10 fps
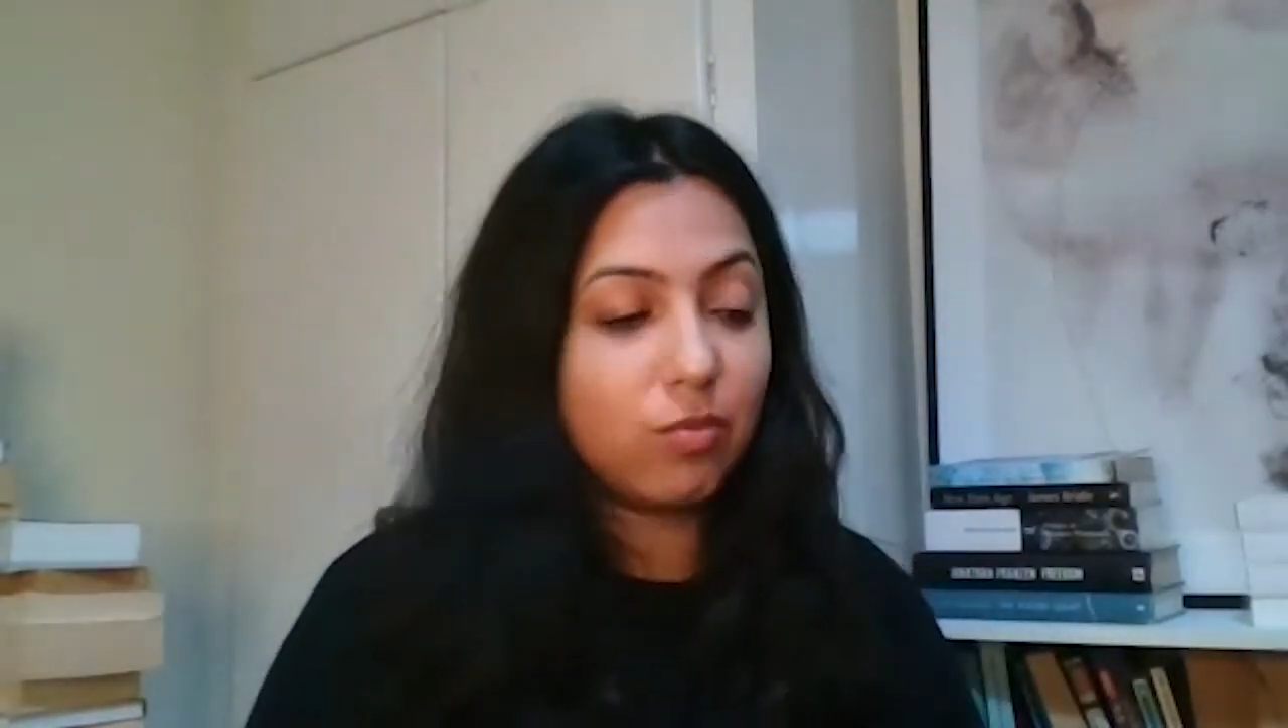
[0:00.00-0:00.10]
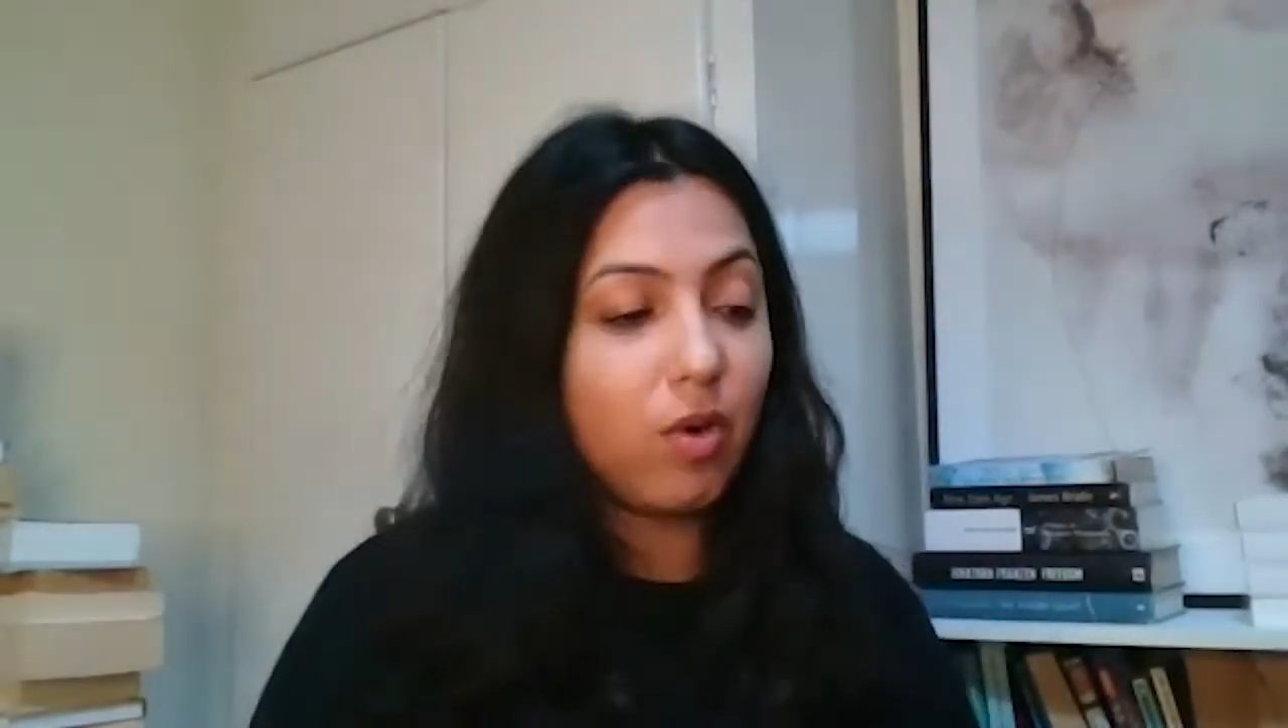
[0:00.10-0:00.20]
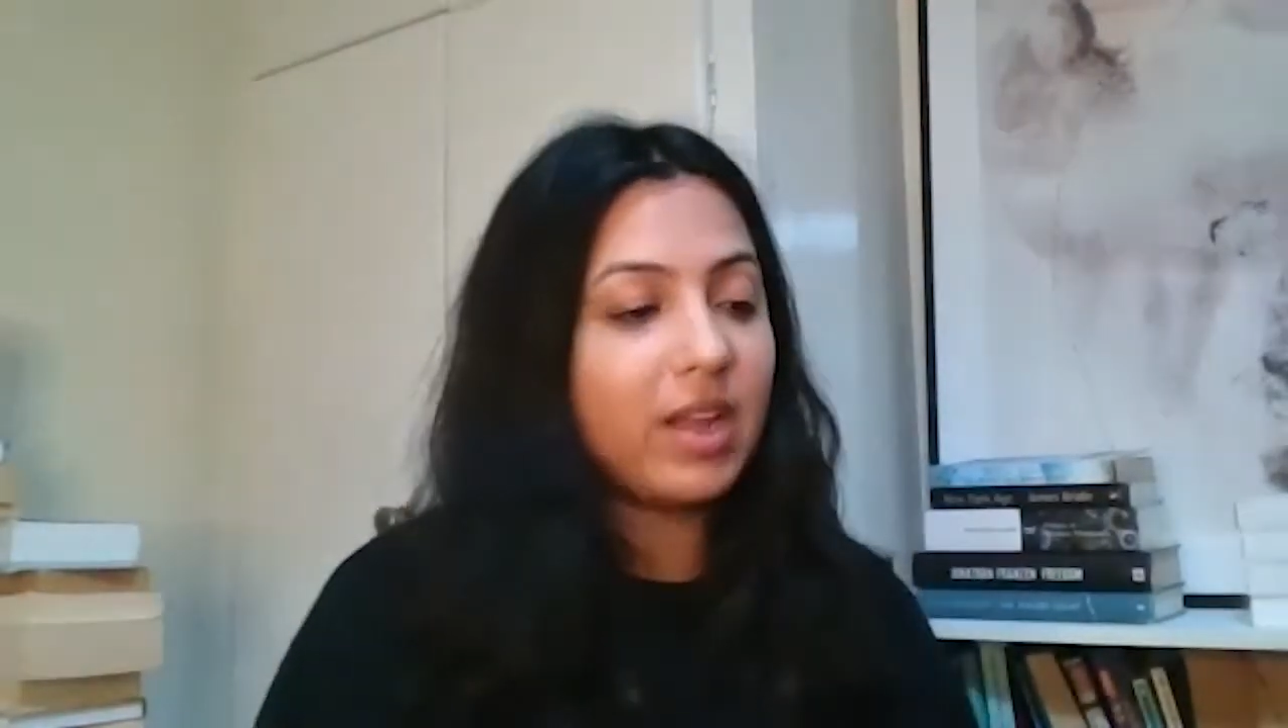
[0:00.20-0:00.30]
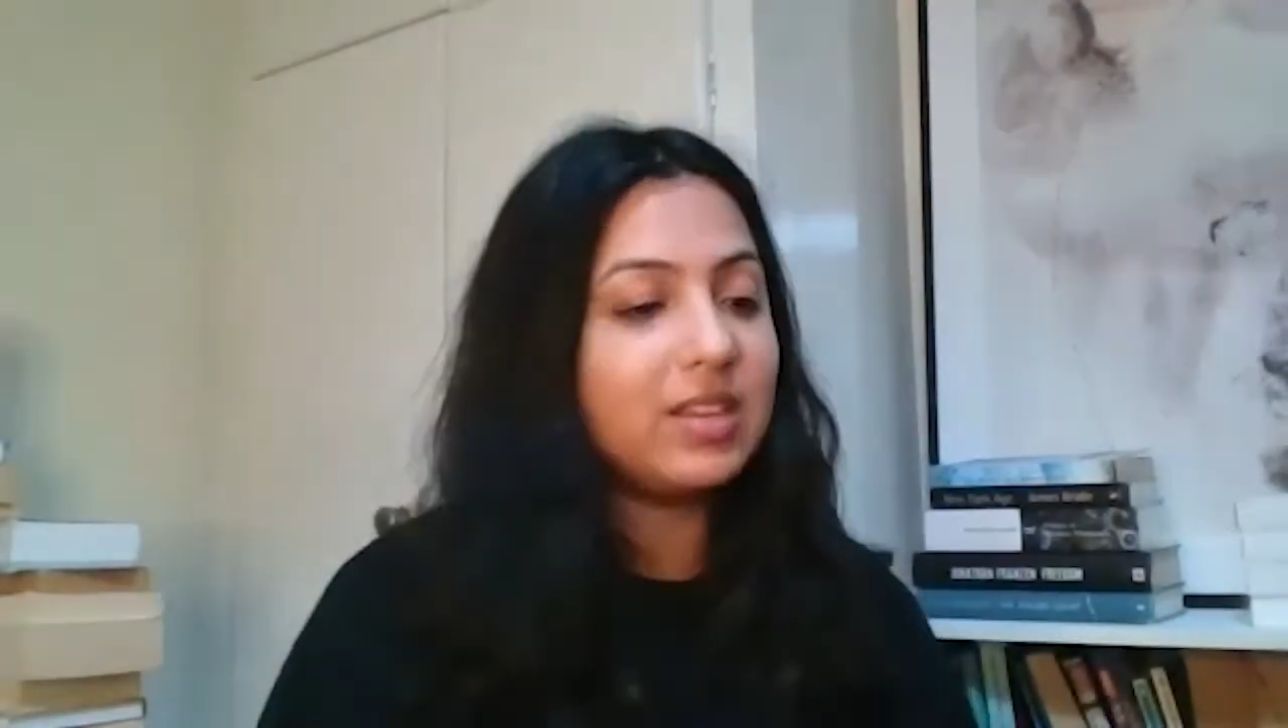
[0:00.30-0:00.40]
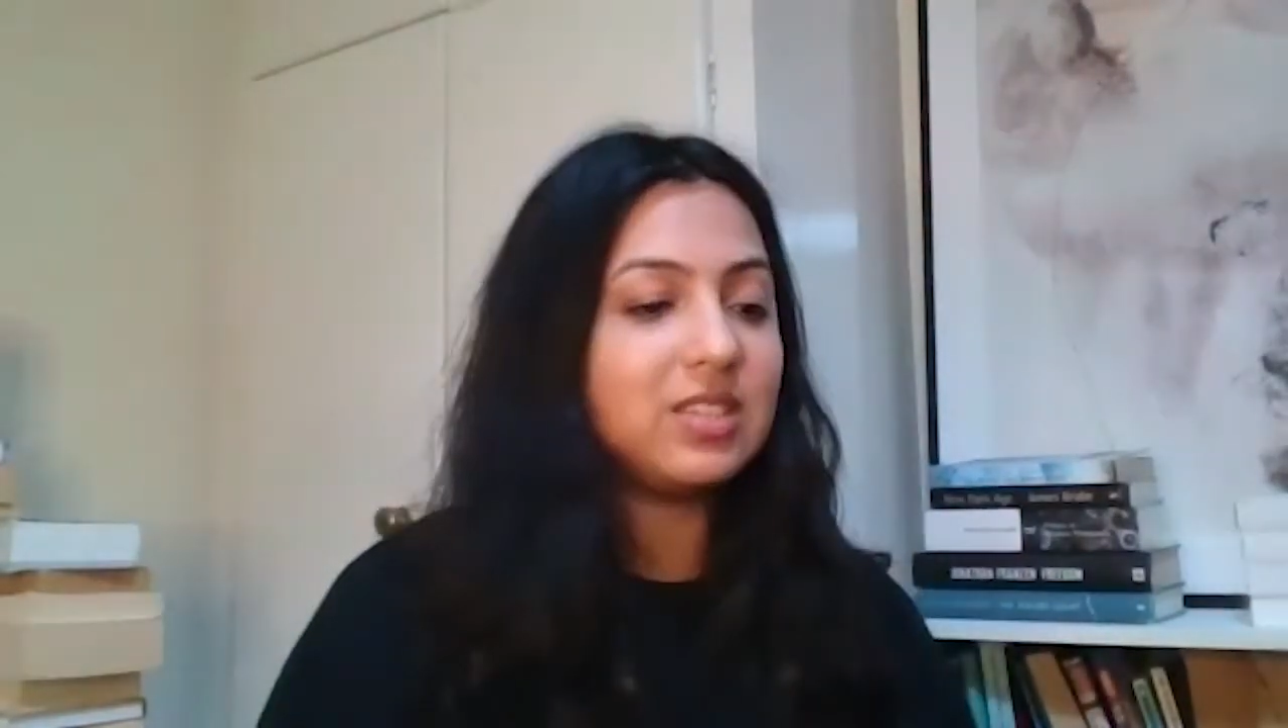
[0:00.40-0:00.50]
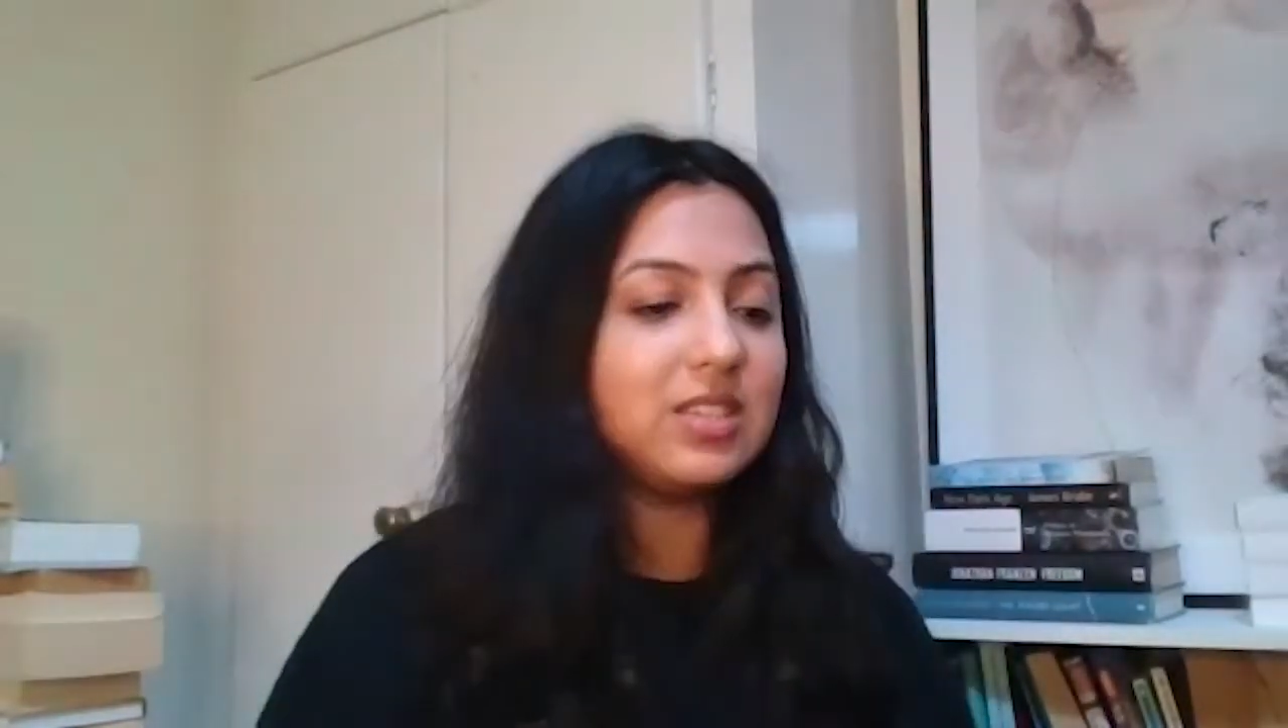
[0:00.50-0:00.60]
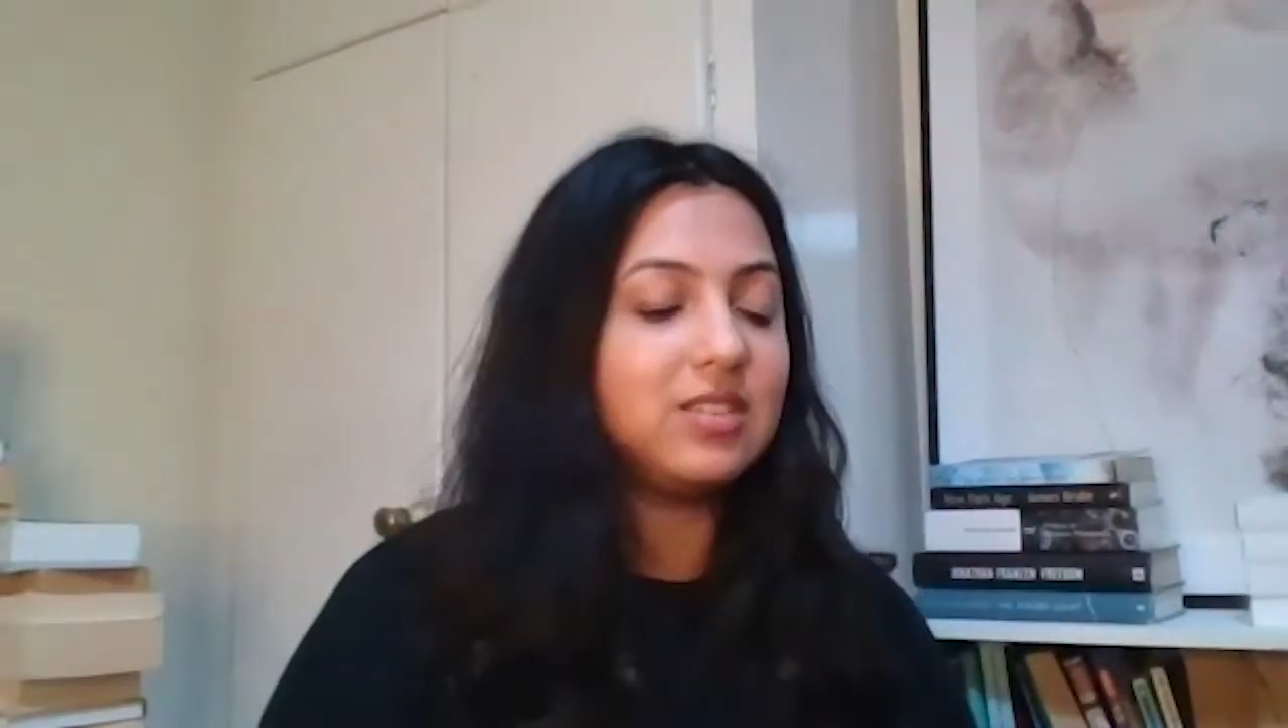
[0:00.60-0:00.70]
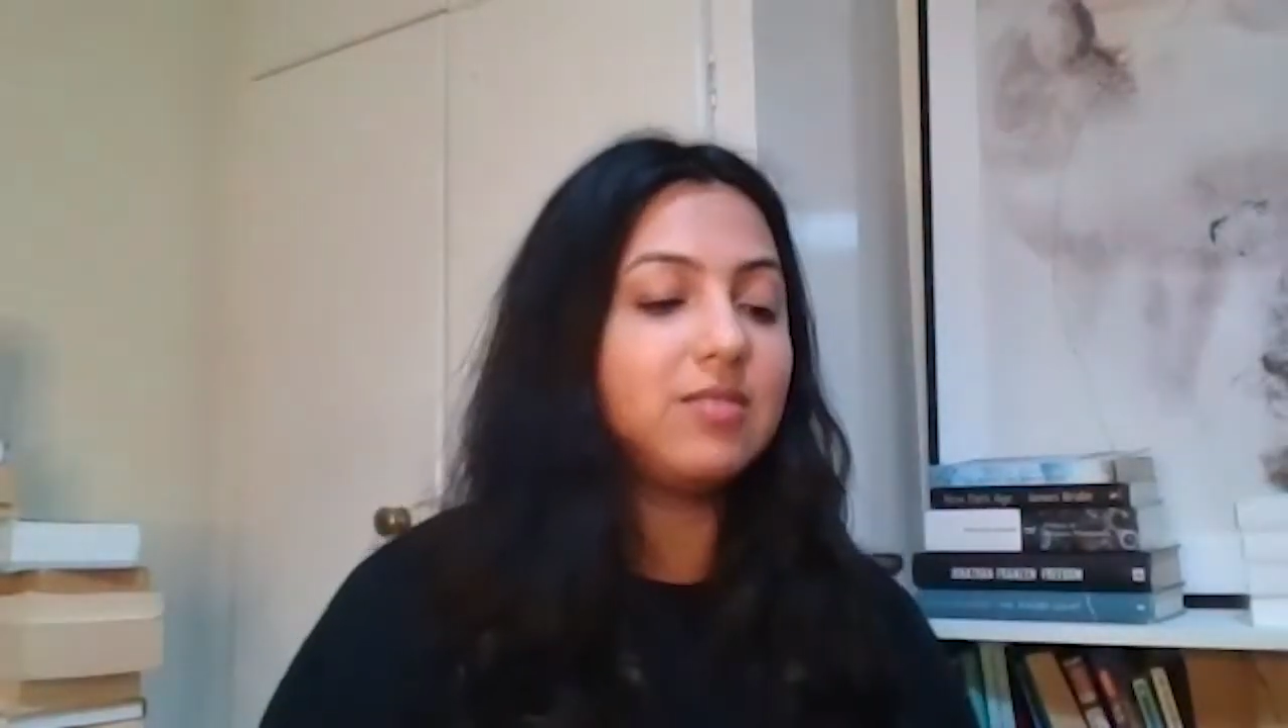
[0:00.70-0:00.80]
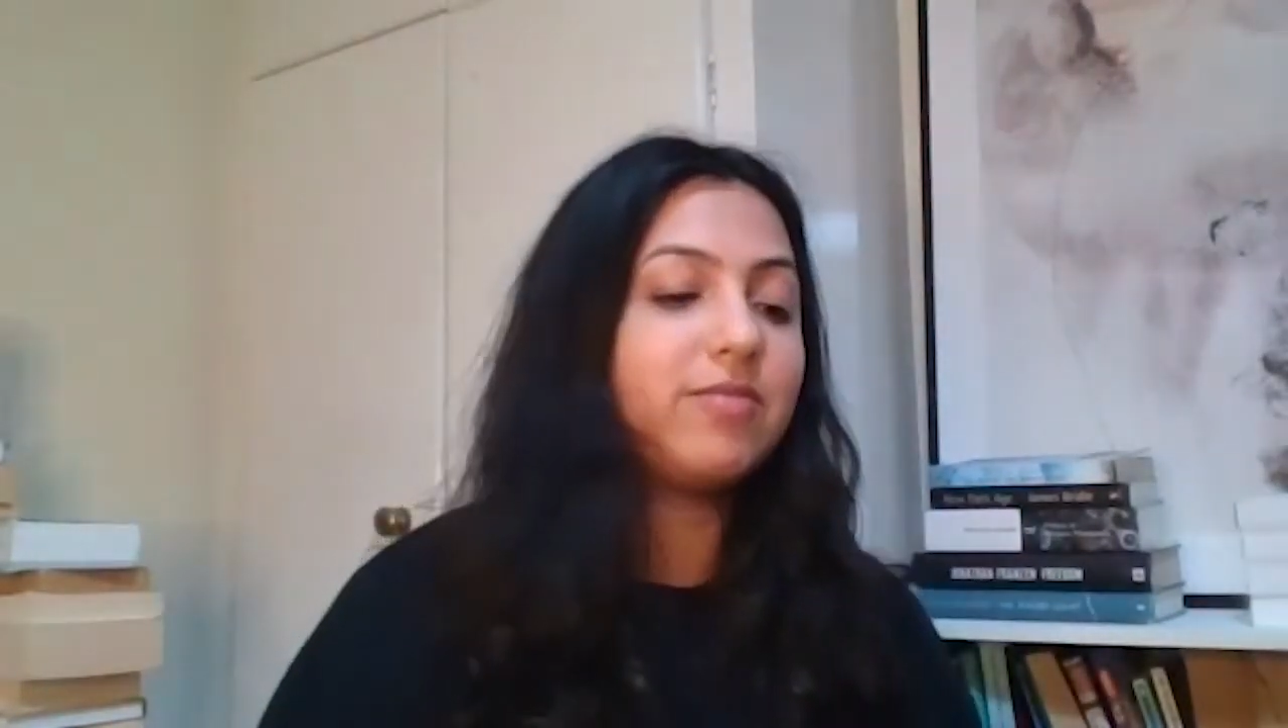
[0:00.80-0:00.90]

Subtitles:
right and